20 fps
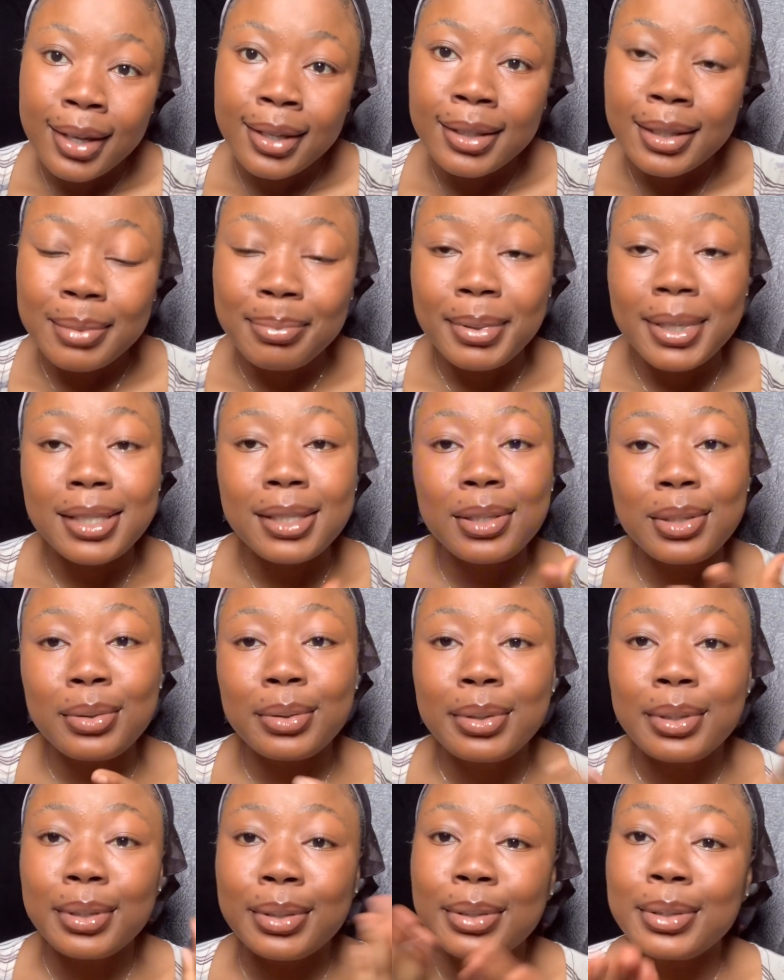the person
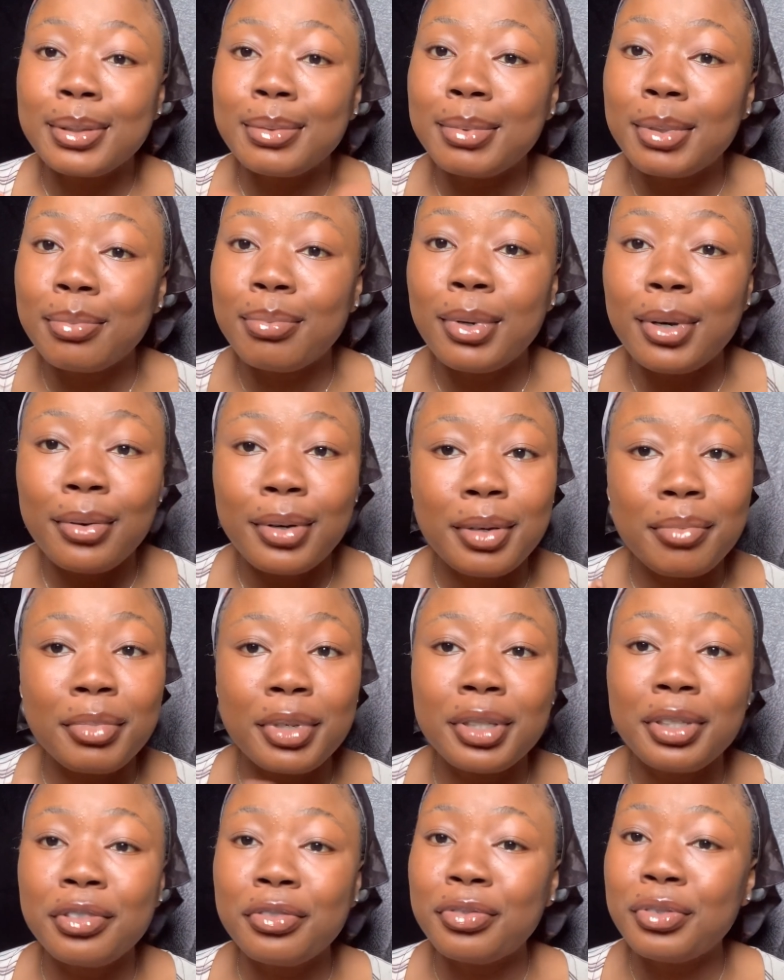you want to be borrowing
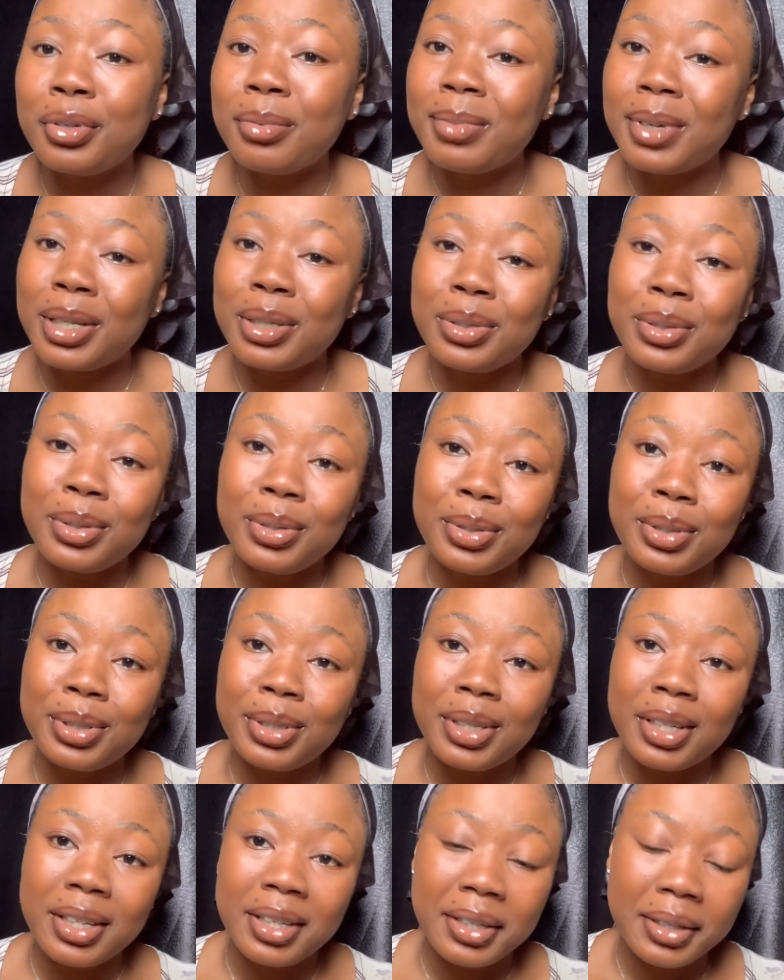money from, I show you
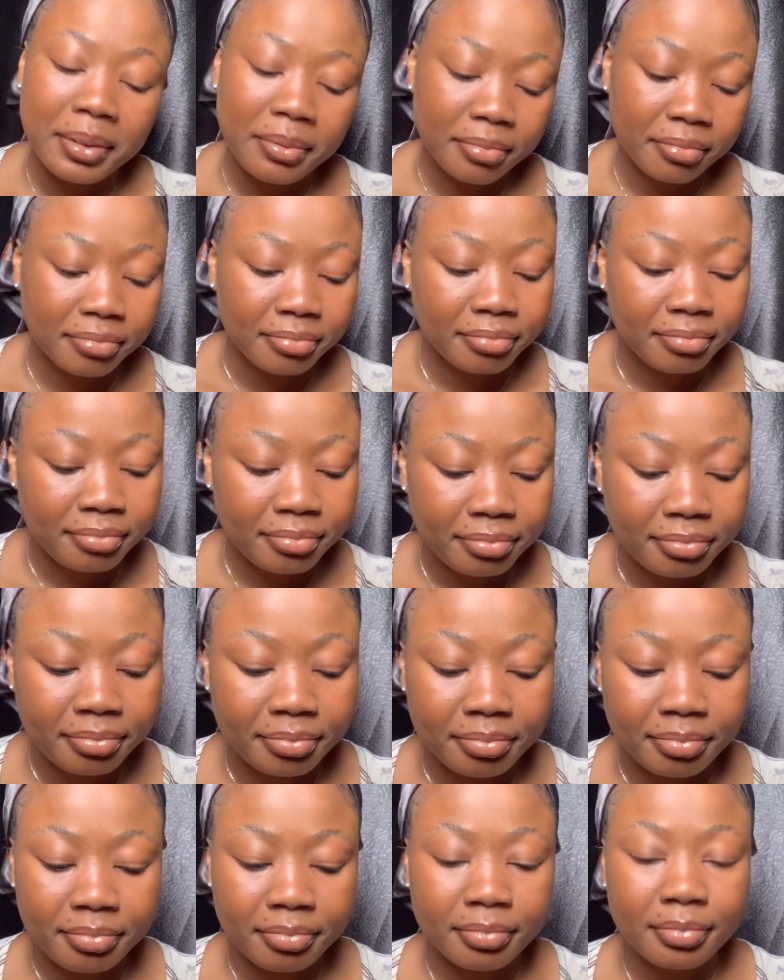shege.
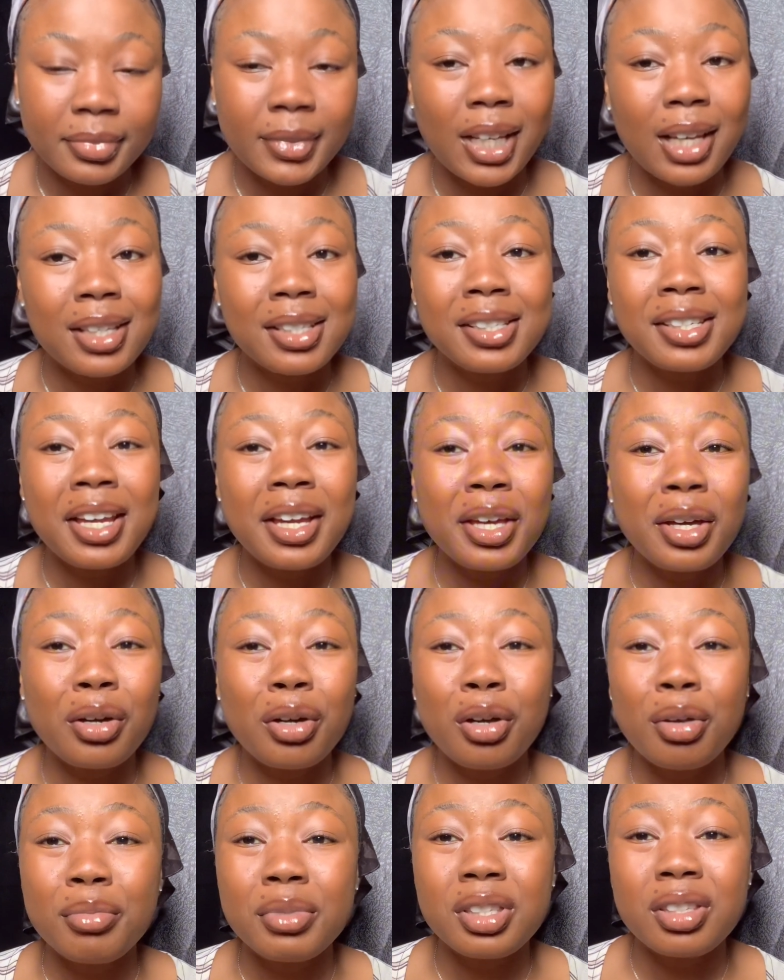Shege
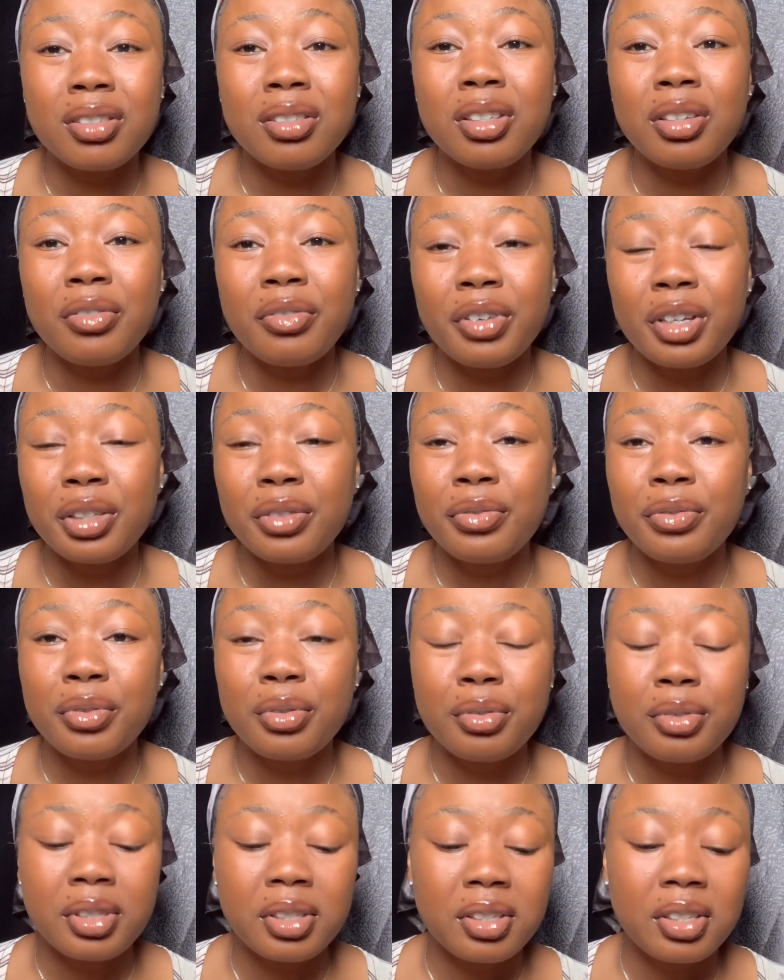comes in different
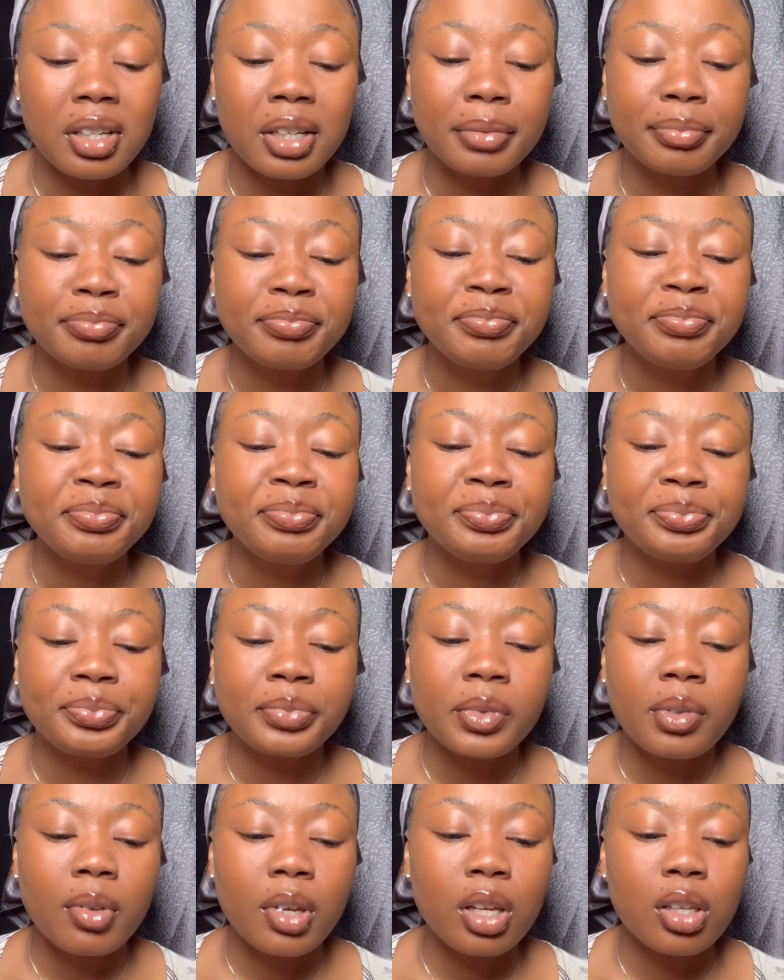folds, yeah.
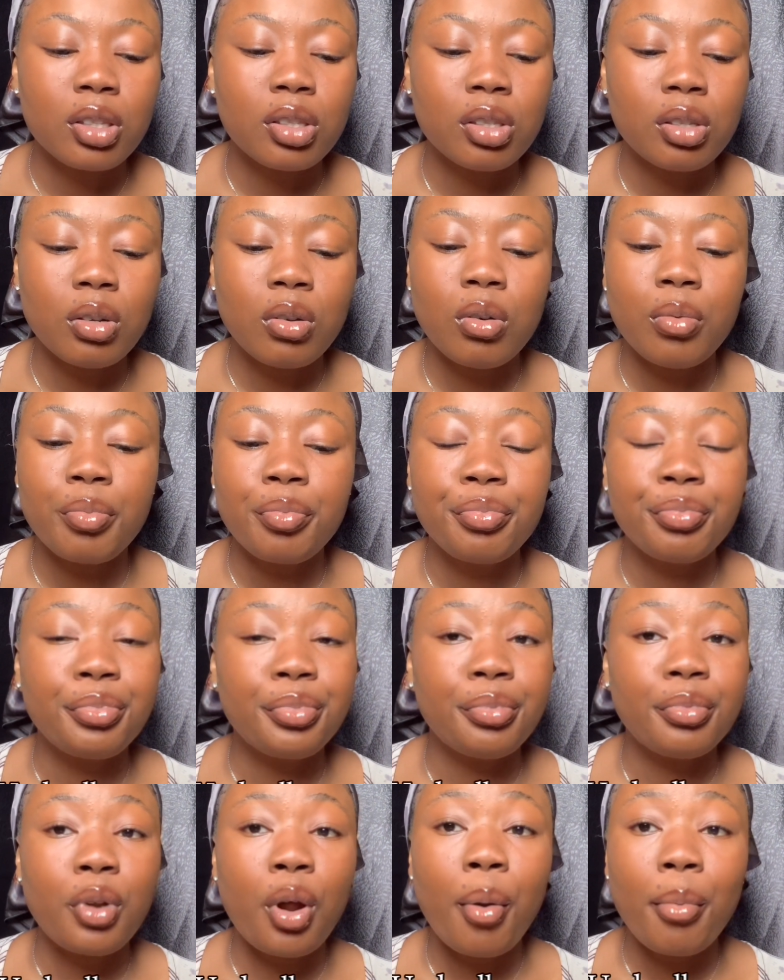So
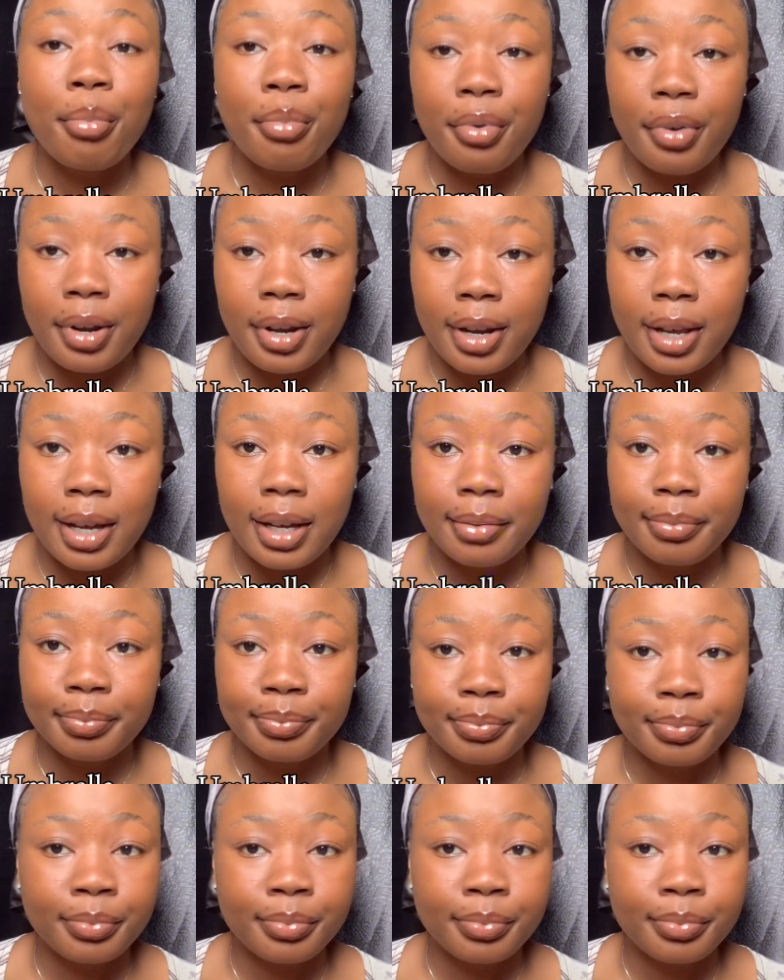umbrella,